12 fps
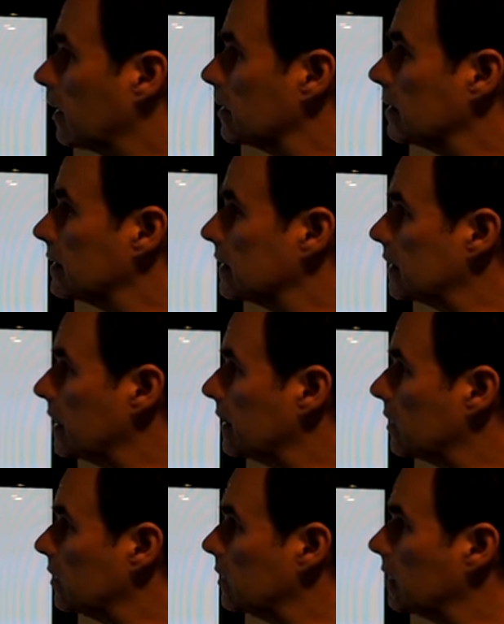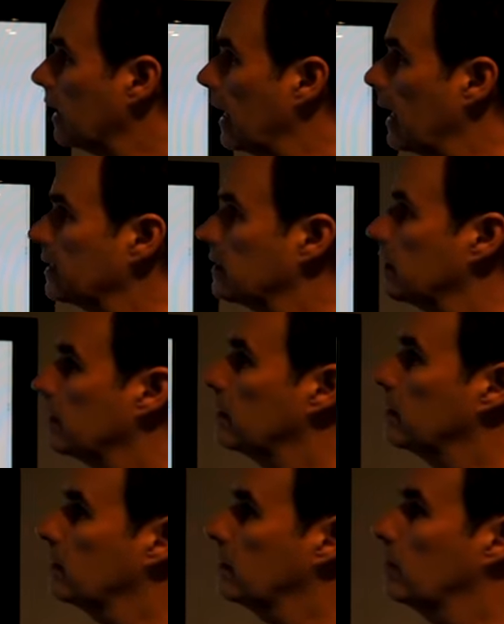let's take a look at
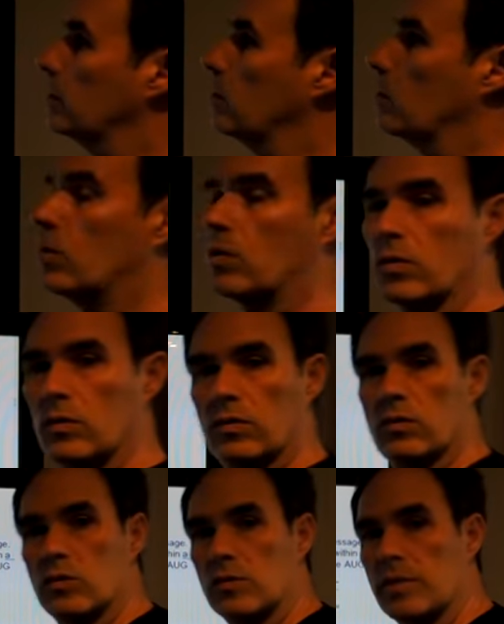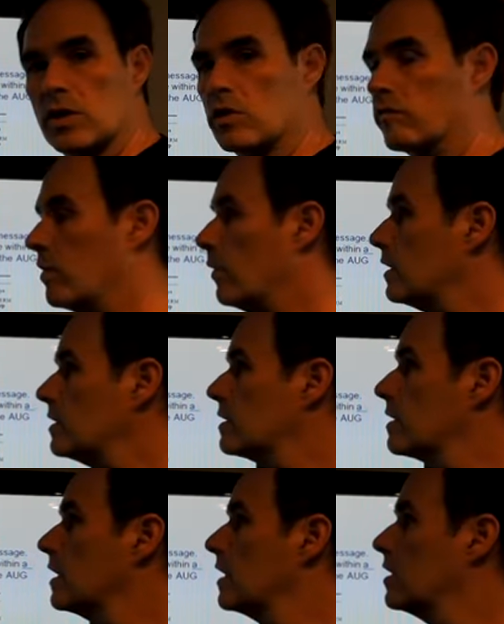those mystery
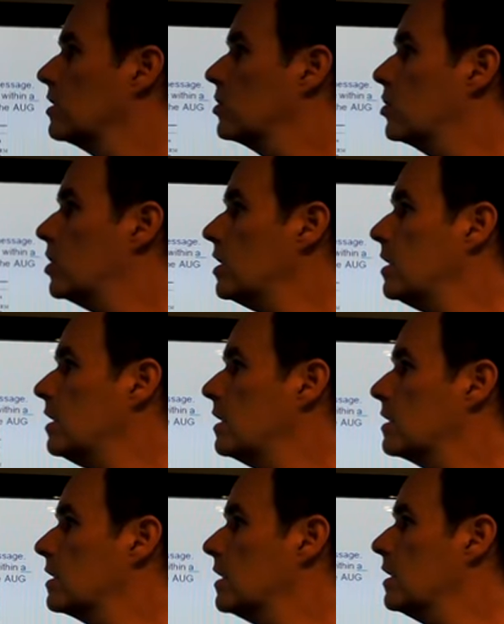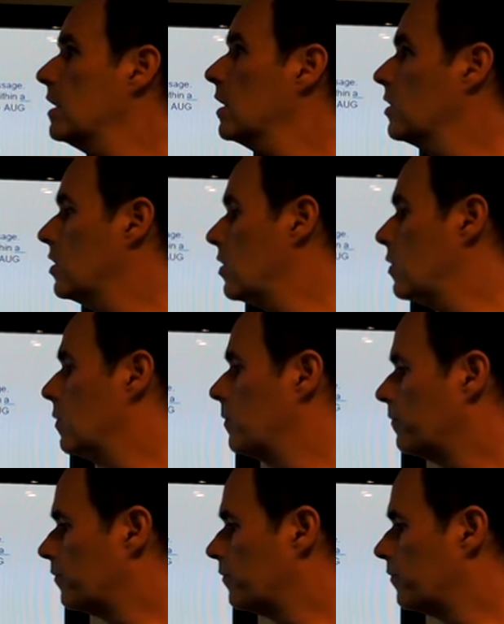ones. GCU.